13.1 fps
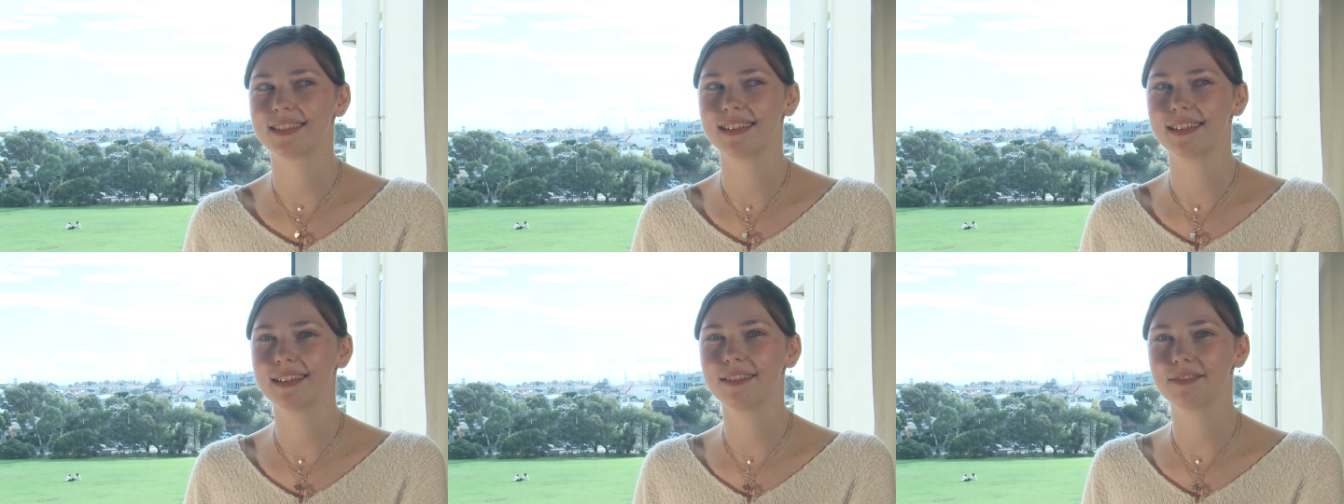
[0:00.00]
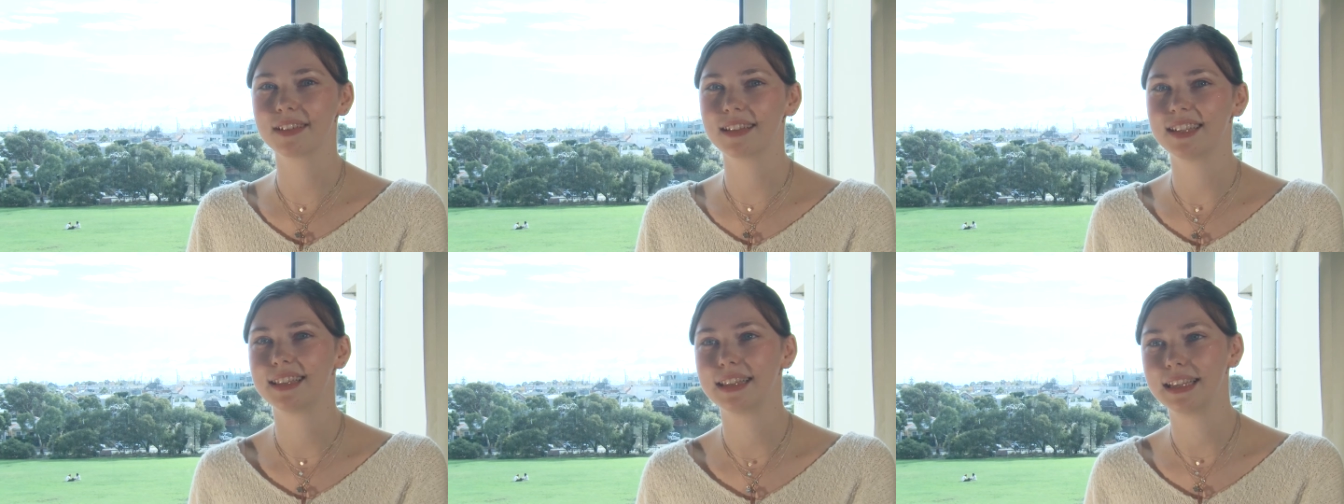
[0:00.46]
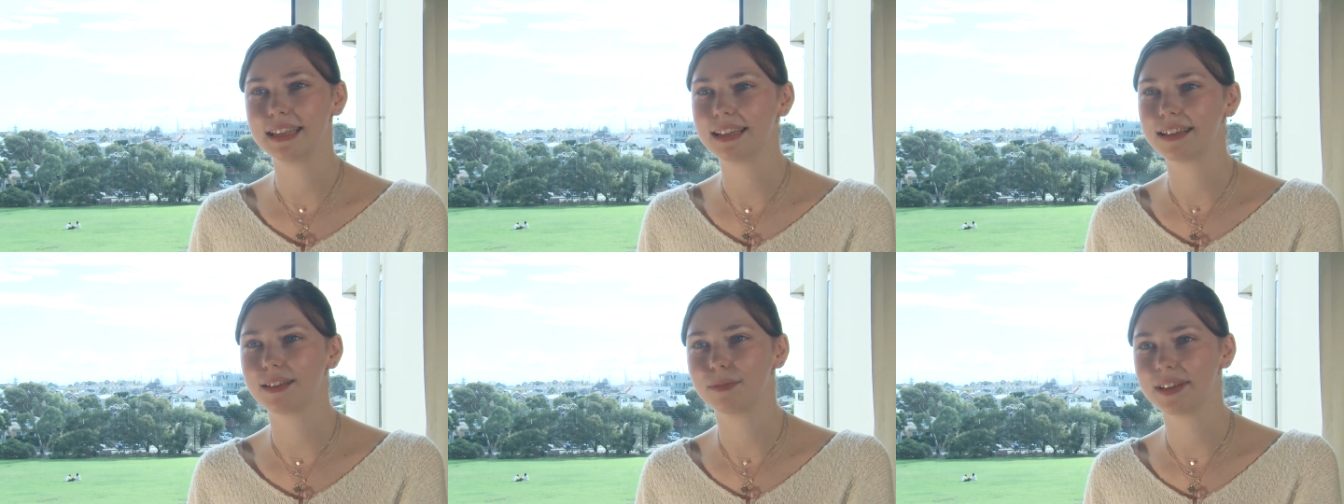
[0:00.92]
I guess I didn't really
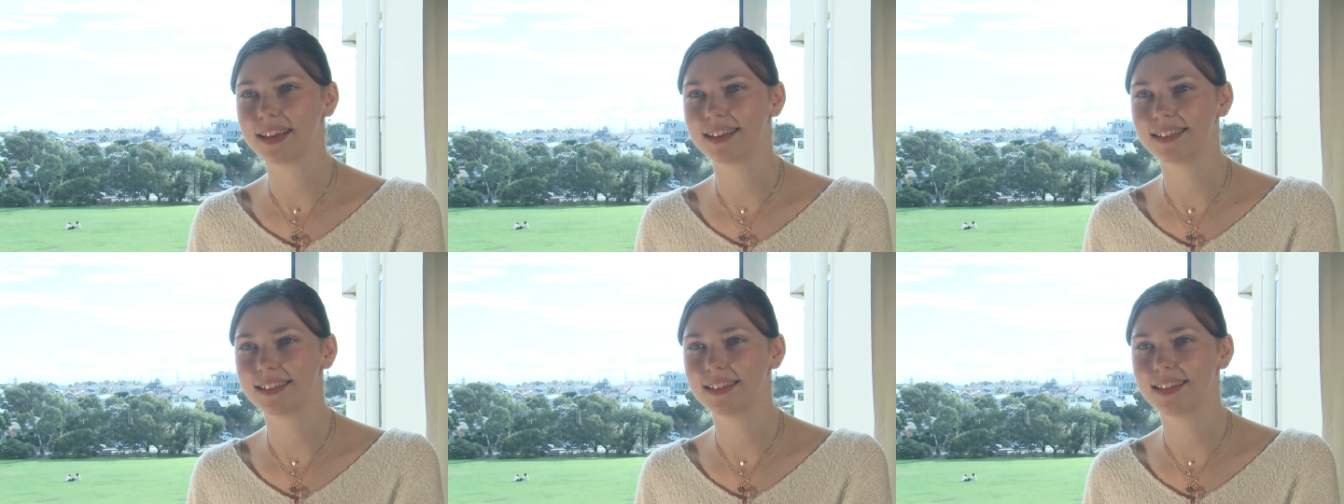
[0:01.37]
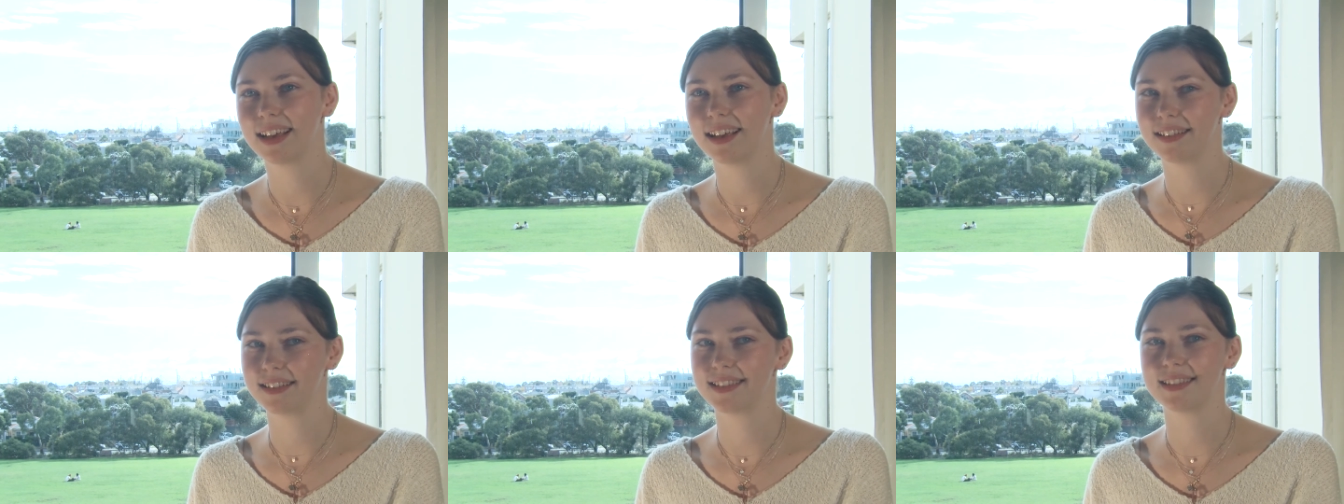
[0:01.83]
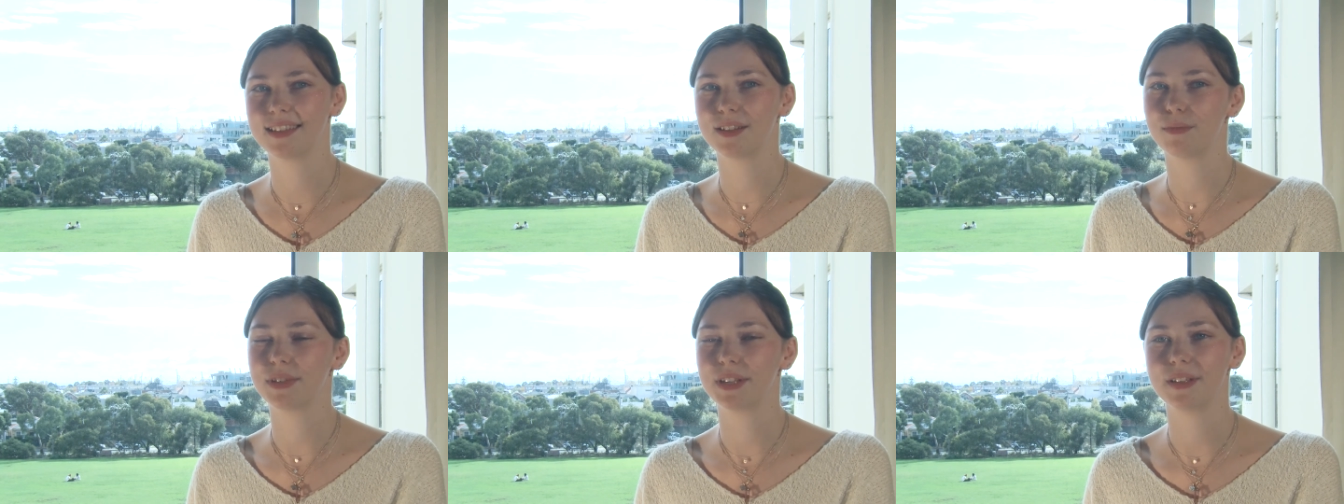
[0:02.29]
think about how there's
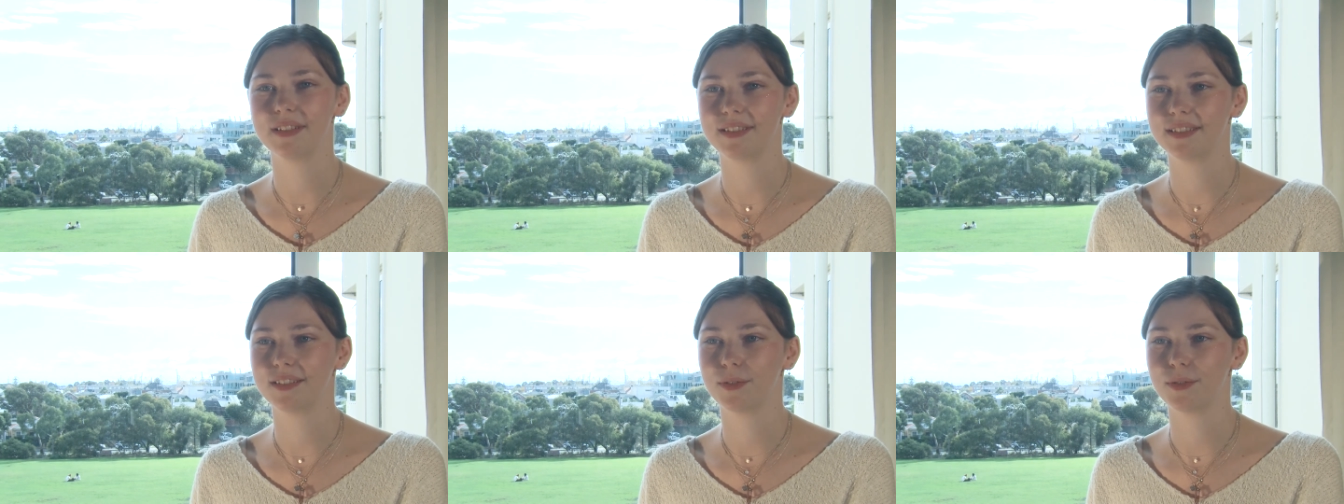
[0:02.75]
going to be